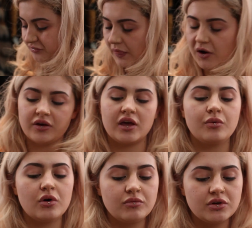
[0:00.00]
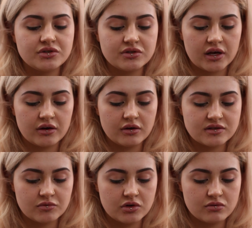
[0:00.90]
Now, okay, what I'm going to do now
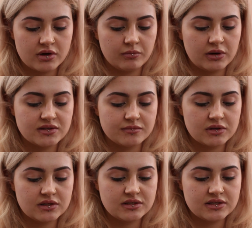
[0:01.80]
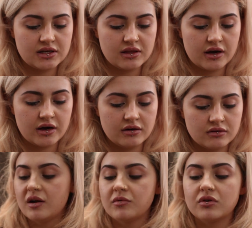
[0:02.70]
is I'm going to go in with some concealer
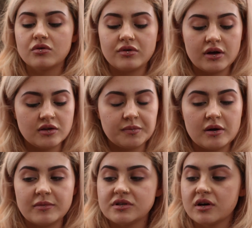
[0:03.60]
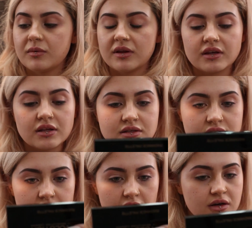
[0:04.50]
and I'm going to go around the perimeter with the
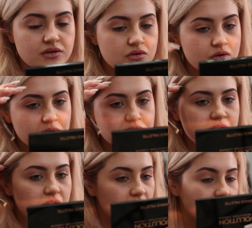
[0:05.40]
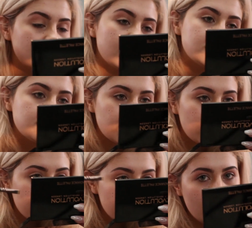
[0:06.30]
concealer. So we'll start on this
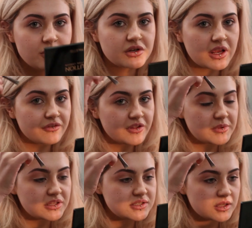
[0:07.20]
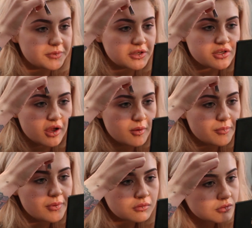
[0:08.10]
brow. We're just going to kind of flip the concealer brush up
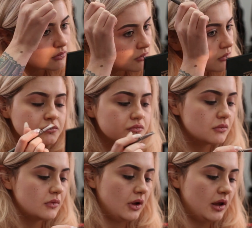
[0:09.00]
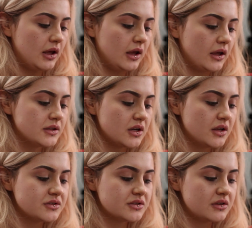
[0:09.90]
and
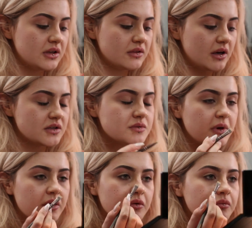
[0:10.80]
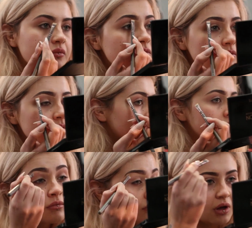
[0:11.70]
underneath as well.
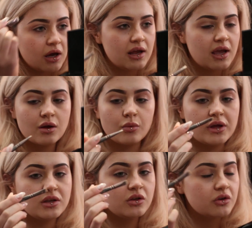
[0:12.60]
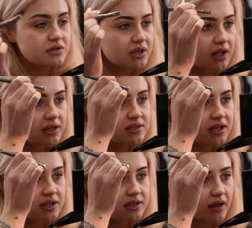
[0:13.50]
And when you use kind of
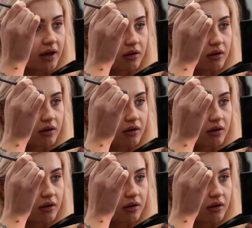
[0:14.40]
side of the